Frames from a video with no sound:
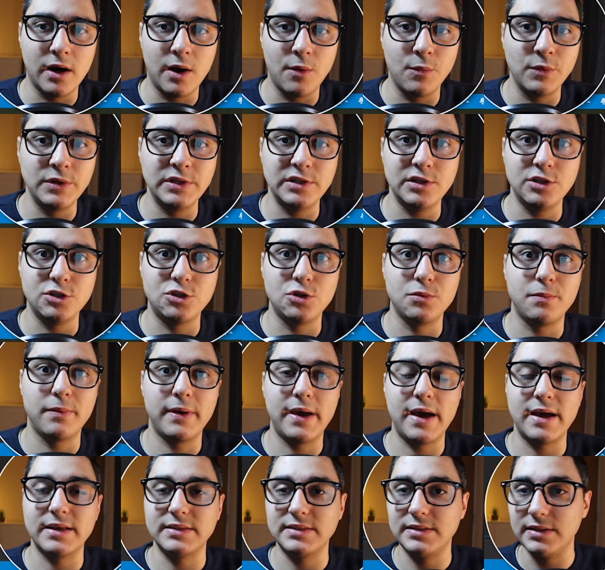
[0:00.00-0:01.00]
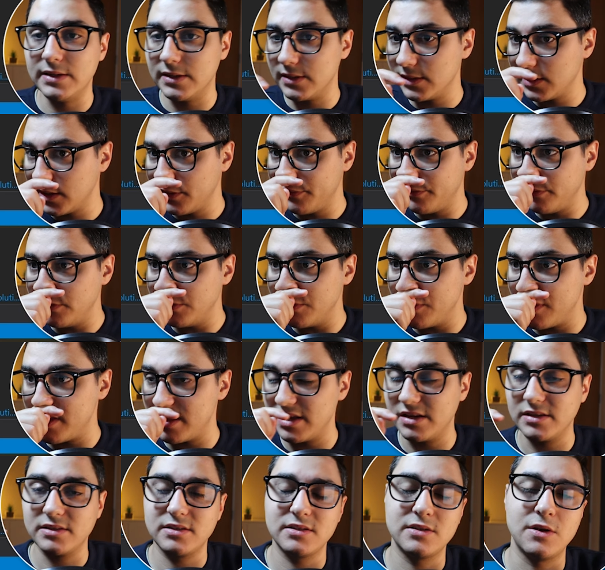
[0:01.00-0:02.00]
We need to pass in a few
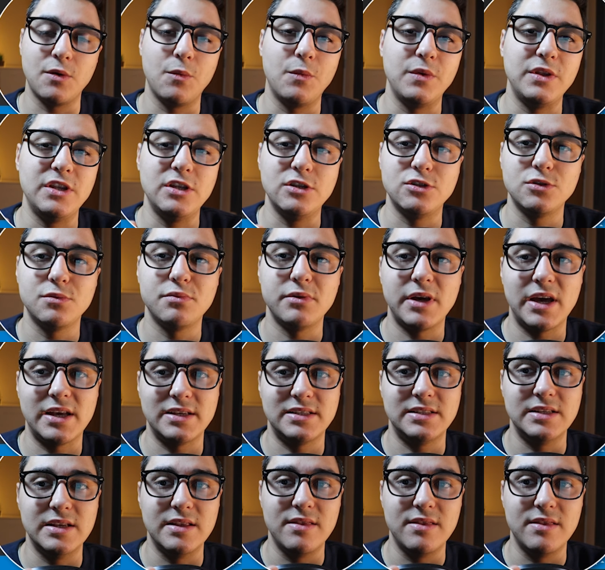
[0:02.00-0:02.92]
things. So we need to pass